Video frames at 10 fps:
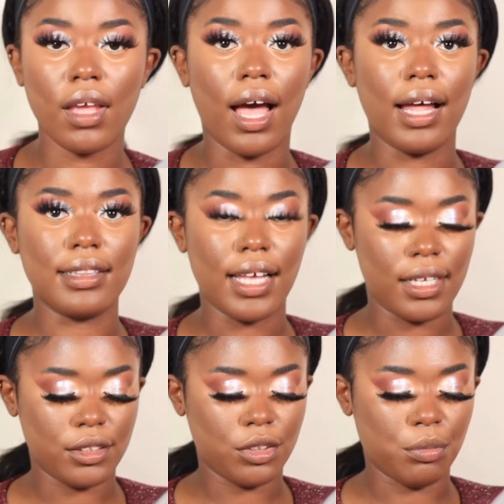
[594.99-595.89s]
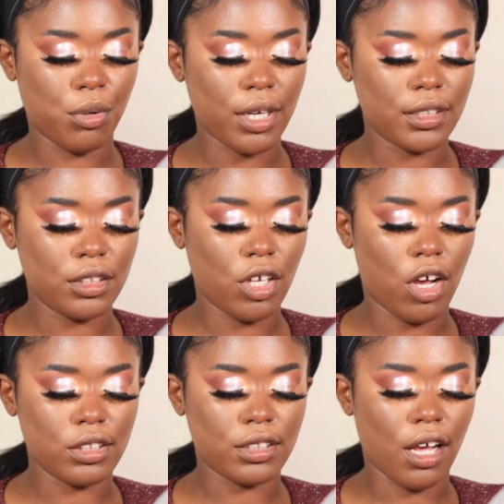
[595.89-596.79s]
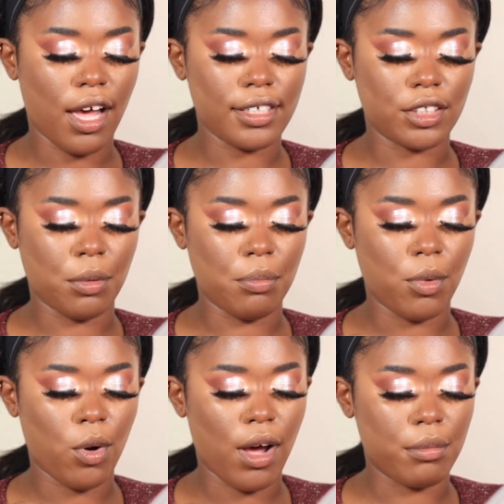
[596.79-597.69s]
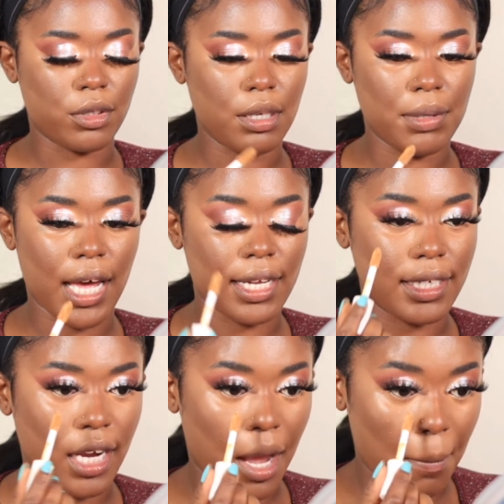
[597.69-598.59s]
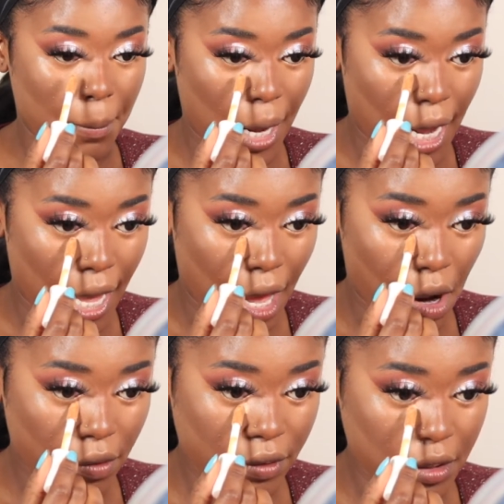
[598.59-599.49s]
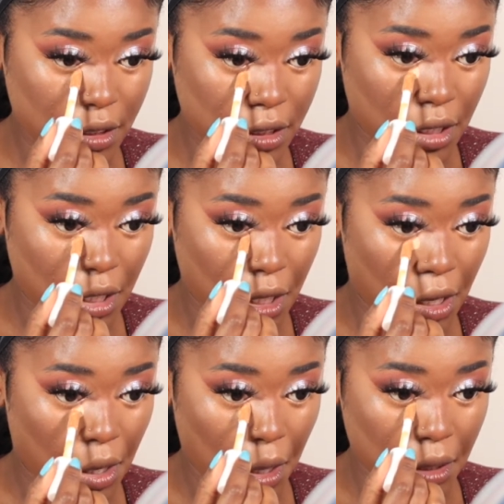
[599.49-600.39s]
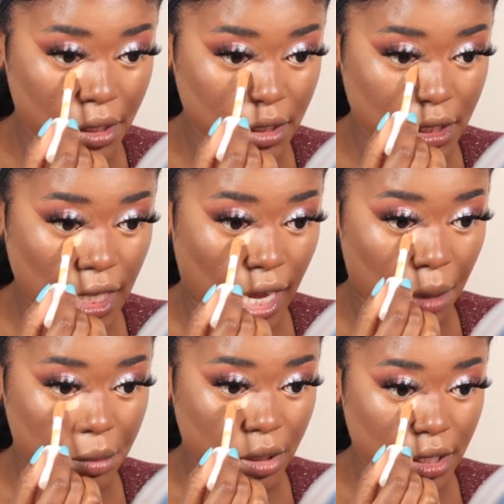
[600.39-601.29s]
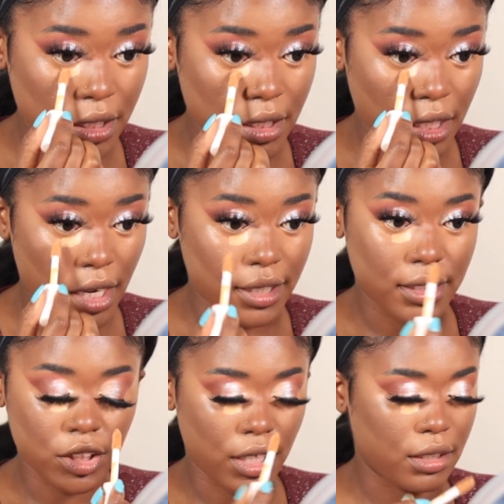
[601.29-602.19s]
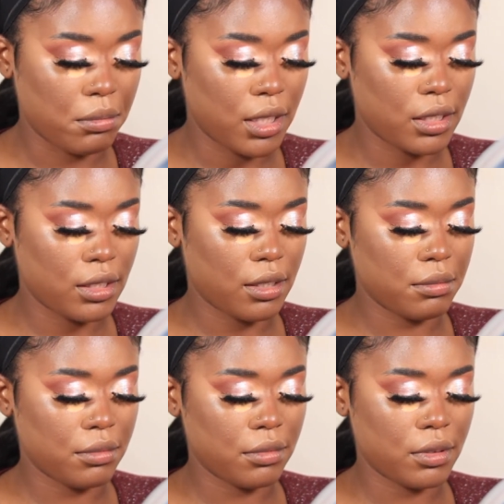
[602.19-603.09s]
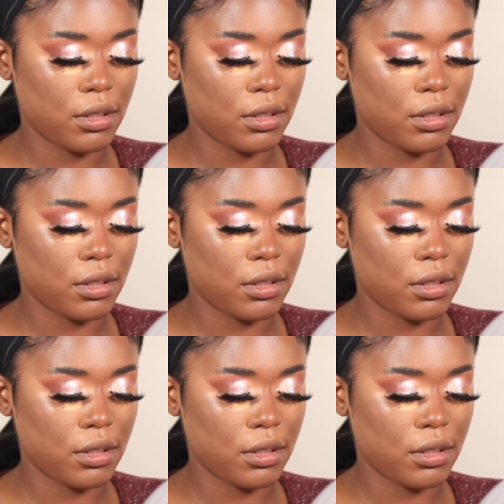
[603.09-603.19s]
And then to brighten the under eye some more, I'm going to be adding my e.l.f. concealer. This is the camo concealer in the shade medium.